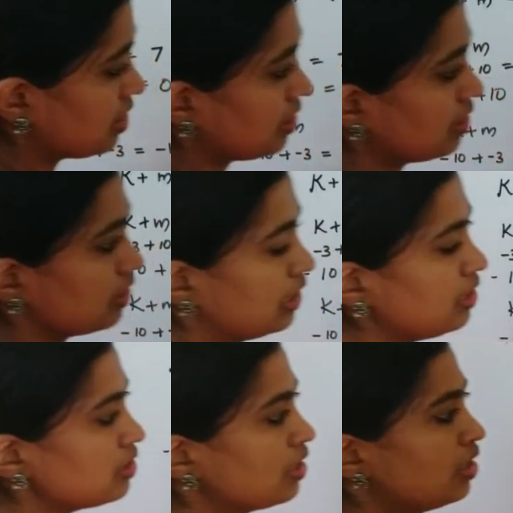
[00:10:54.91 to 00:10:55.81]
That is,
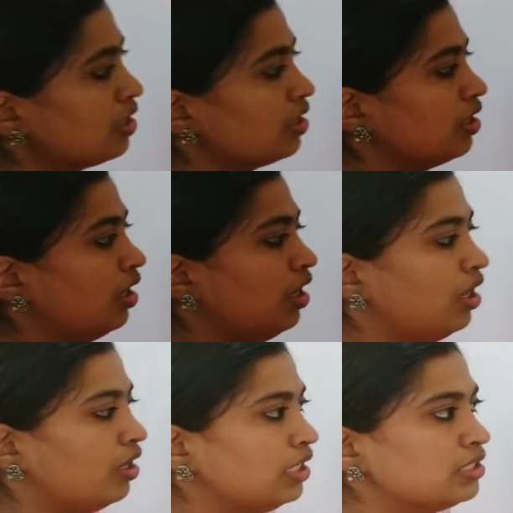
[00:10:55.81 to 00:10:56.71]

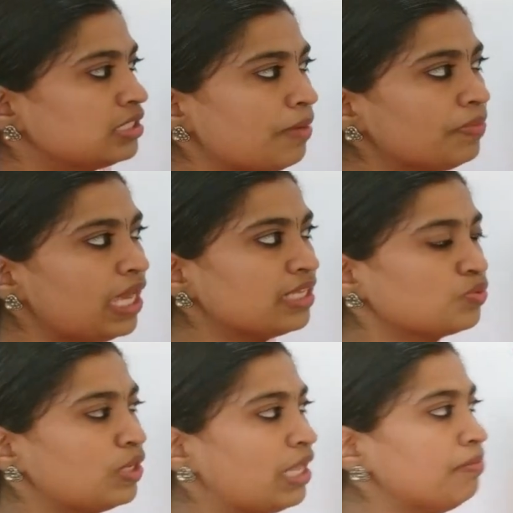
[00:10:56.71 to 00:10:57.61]
in some case when
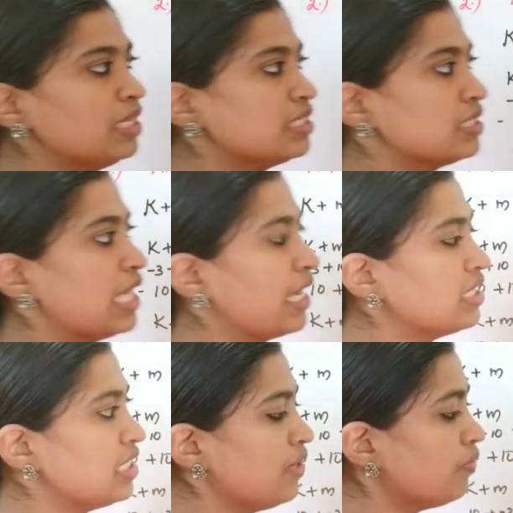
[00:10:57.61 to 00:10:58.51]
m is
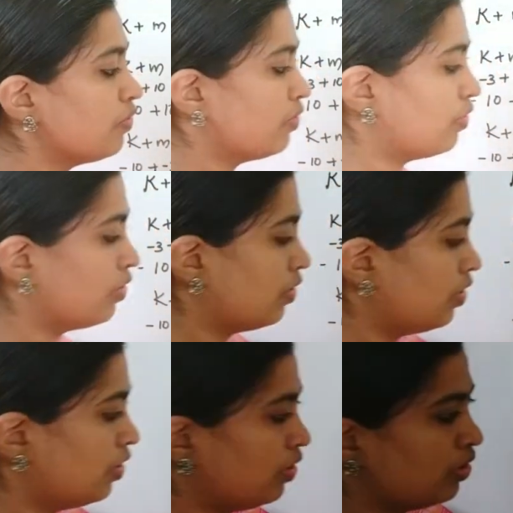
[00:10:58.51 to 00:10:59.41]
negative,
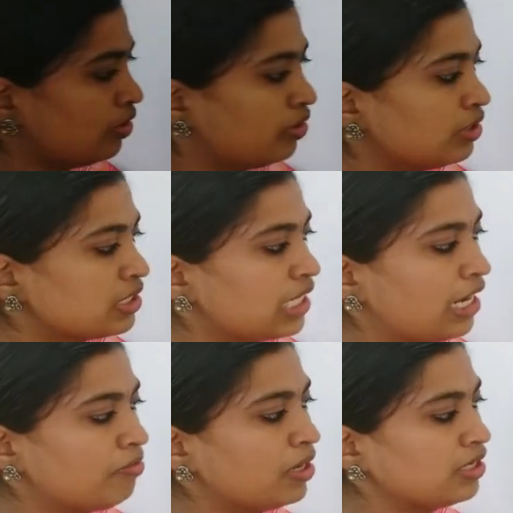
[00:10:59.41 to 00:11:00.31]
the
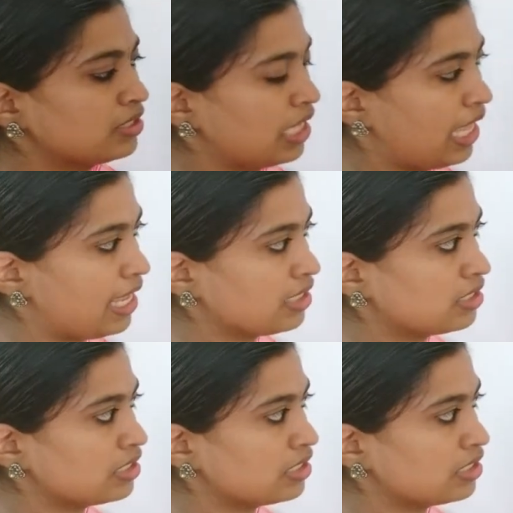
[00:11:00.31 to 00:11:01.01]
statement is yes,